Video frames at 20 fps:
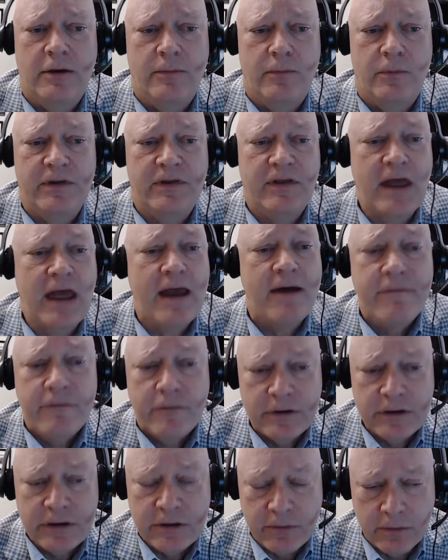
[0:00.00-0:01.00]
with
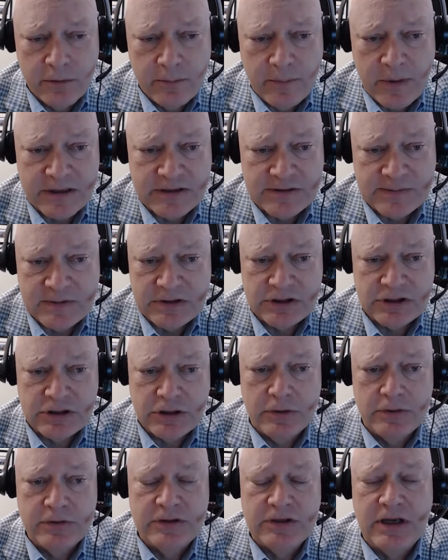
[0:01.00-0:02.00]
every group has been
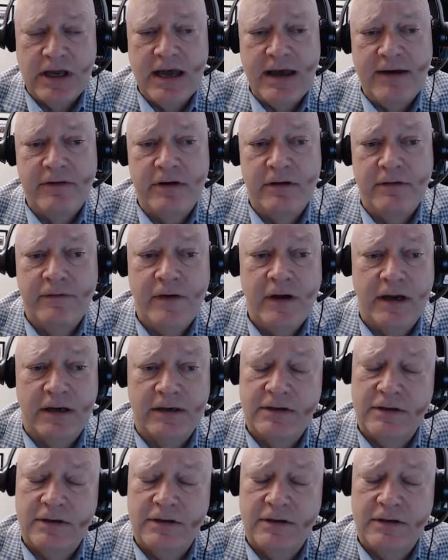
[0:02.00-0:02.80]
shown to have an effect.